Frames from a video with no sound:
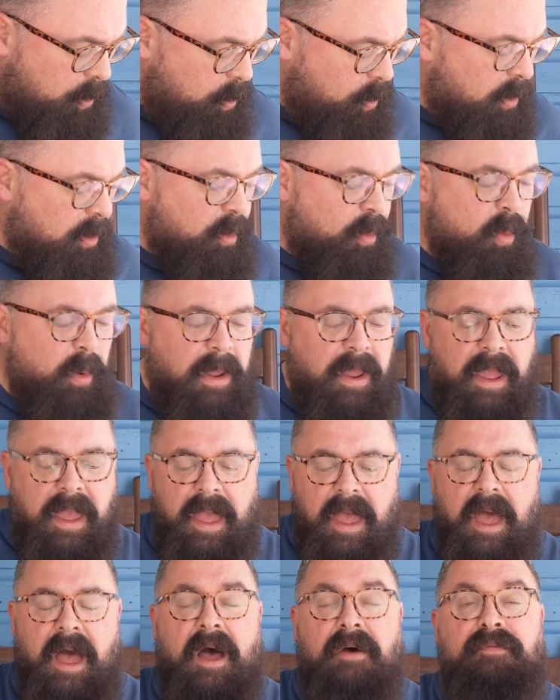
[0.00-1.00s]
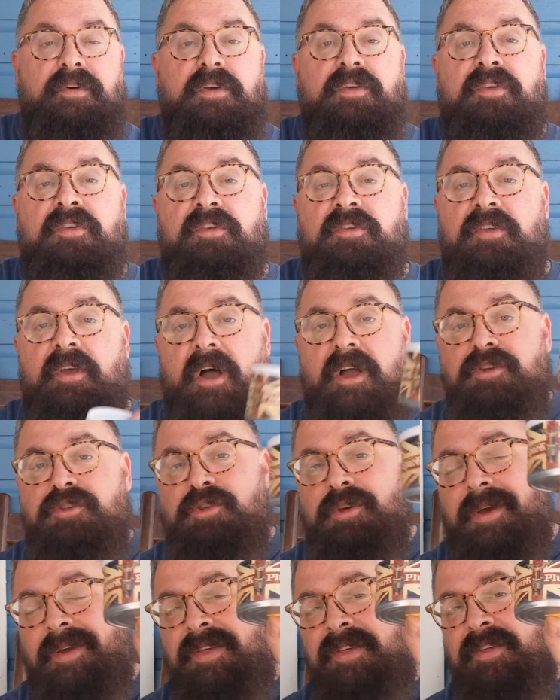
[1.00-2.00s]
when we have such
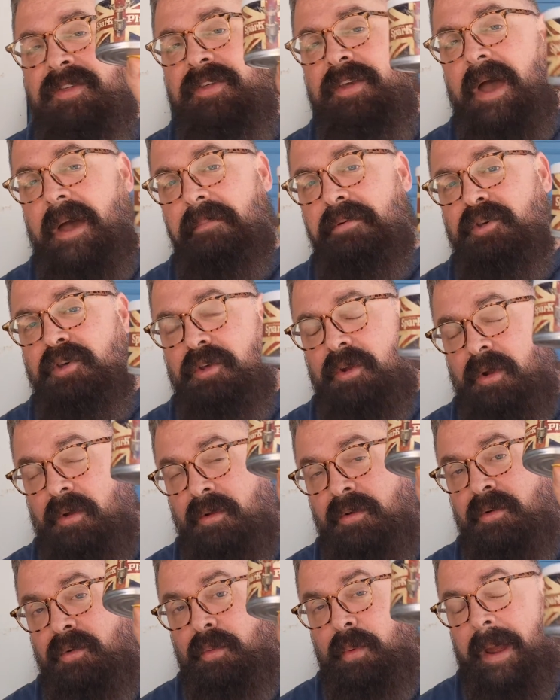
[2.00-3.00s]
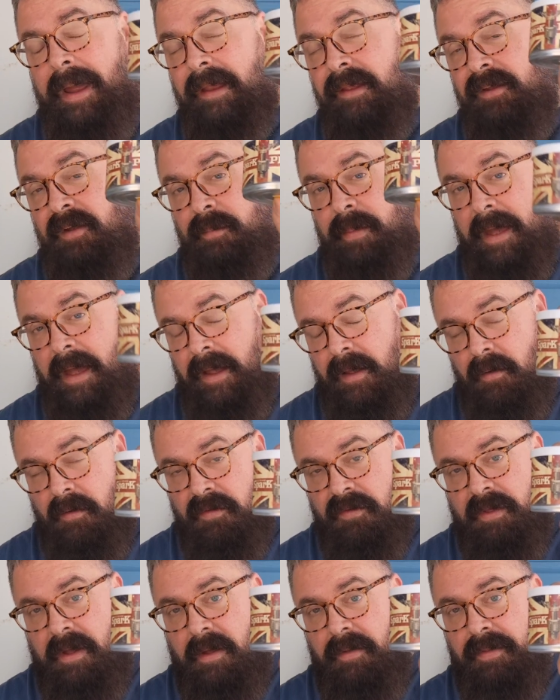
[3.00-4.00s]
exceptional, great
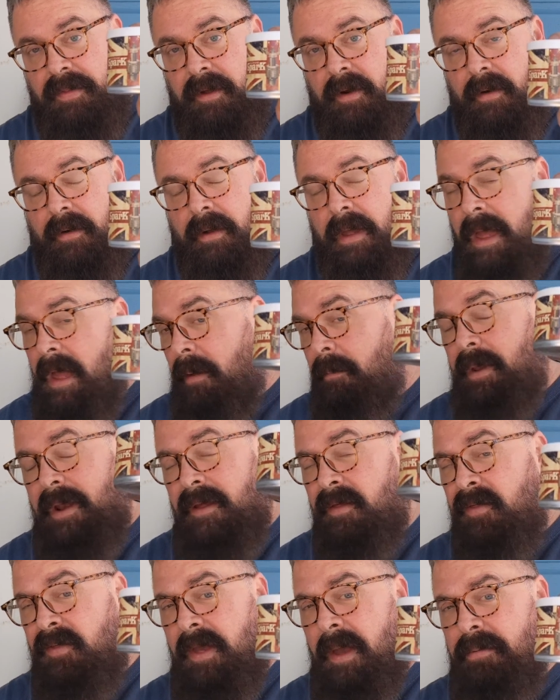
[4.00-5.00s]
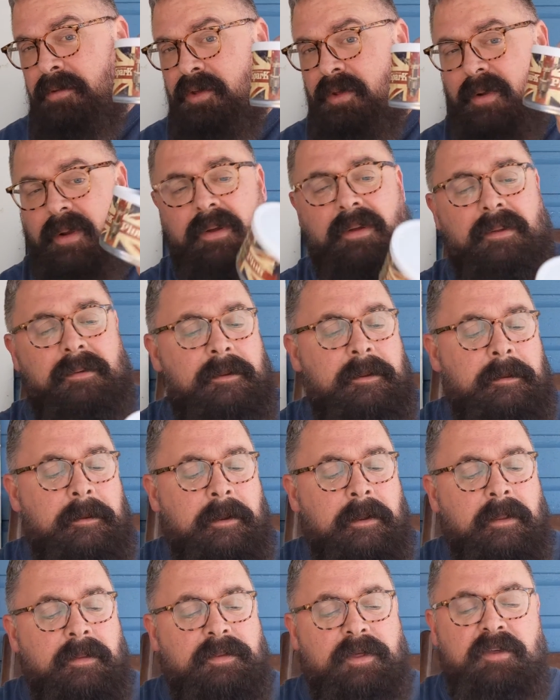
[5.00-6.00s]
tobaccos out there? I mean, exceptional.
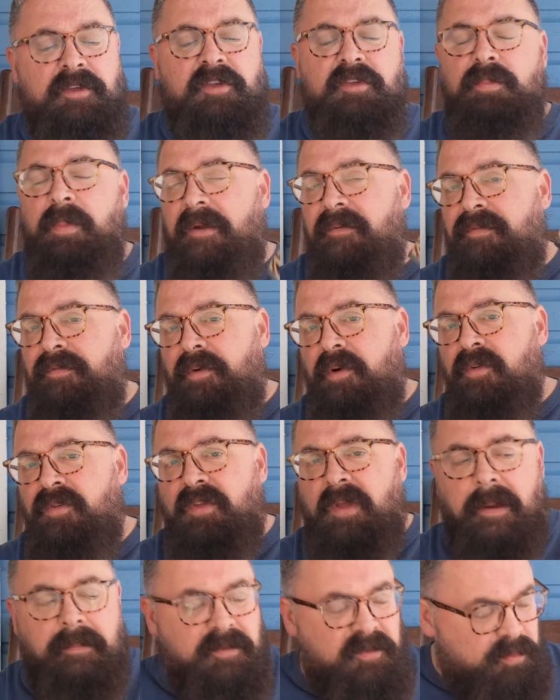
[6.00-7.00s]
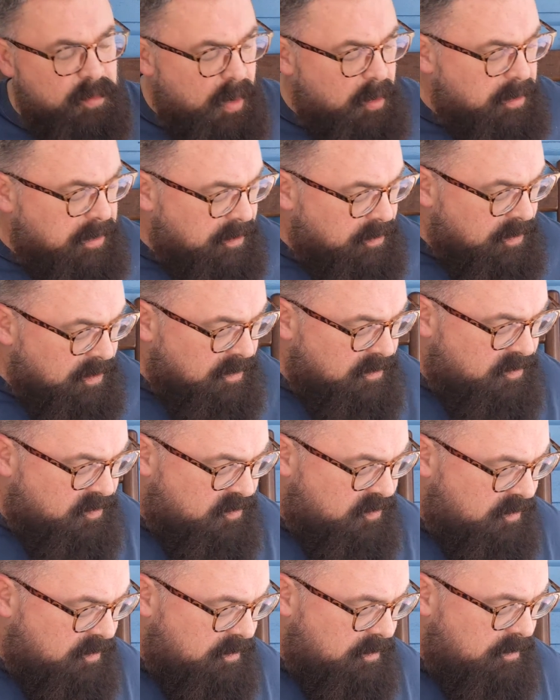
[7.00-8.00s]
This is my first time smoking
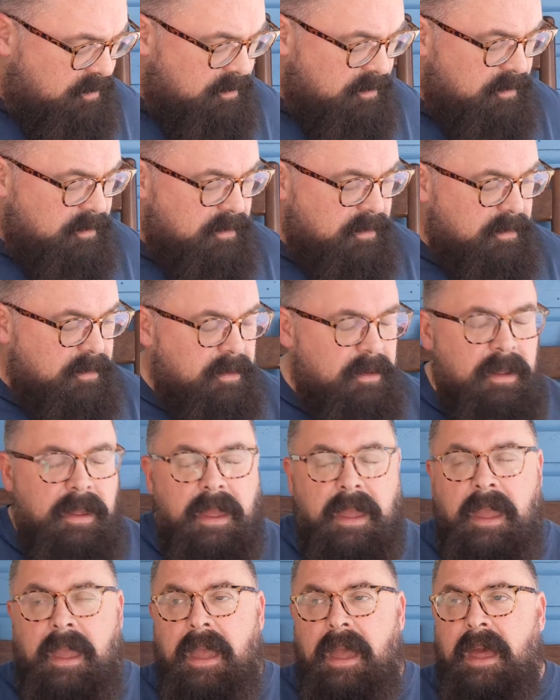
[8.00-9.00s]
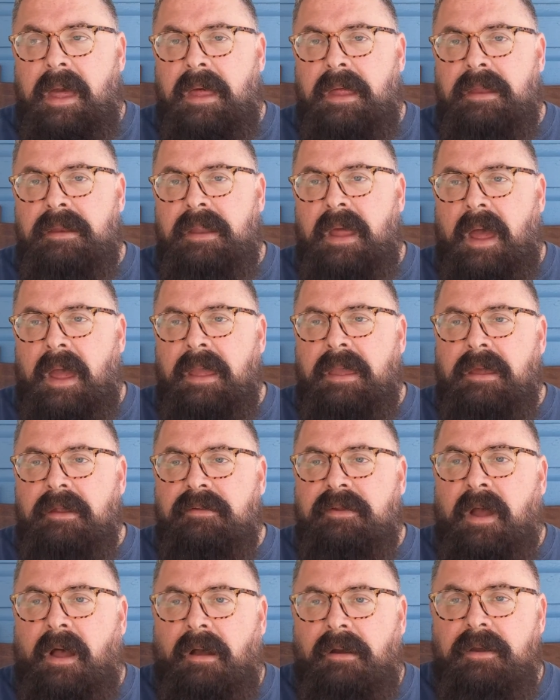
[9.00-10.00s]
this, and I can
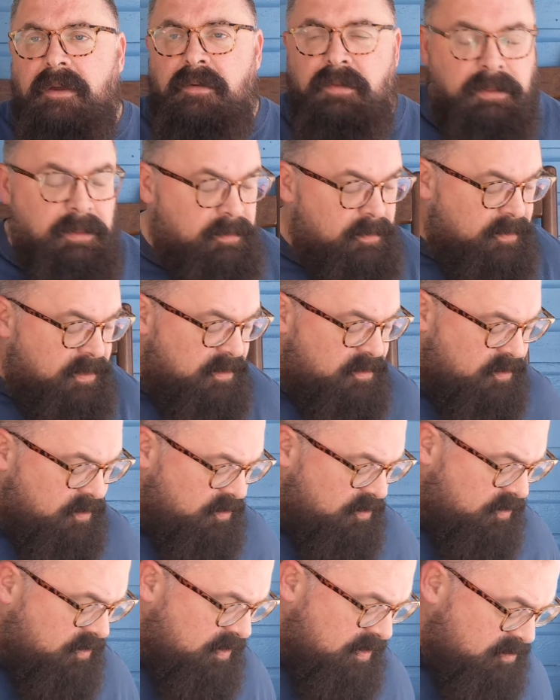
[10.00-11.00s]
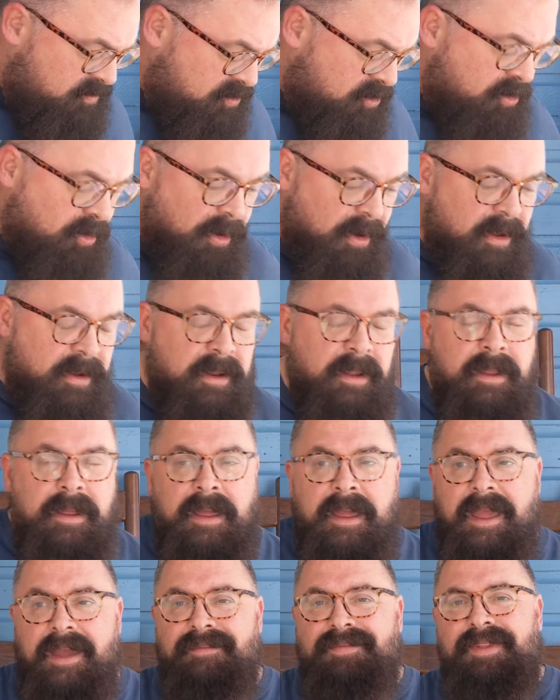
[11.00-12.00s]
tell you that this is as good,
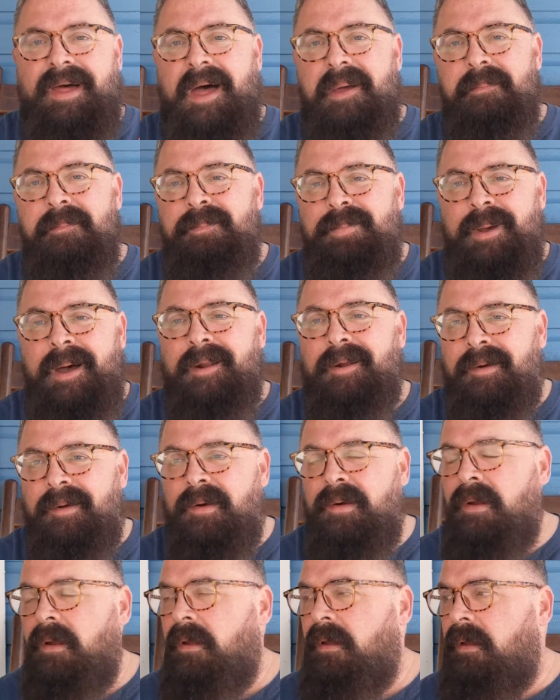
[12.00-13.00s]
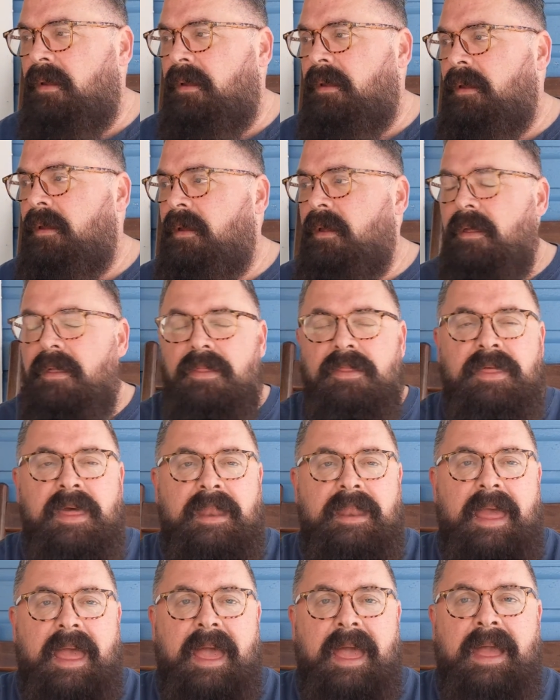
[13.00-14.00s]
if not better,
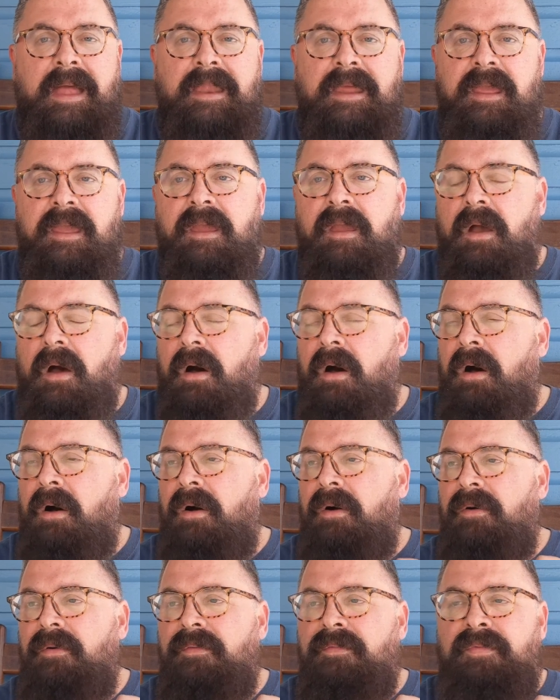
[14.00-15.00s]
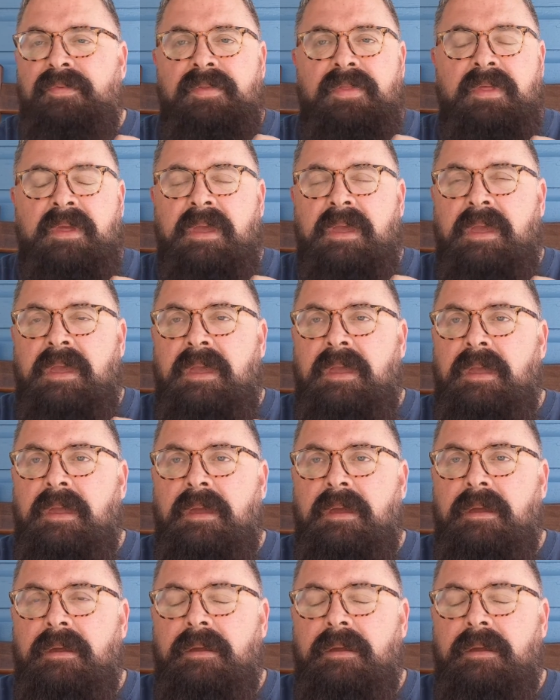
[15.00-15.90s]
than any of the,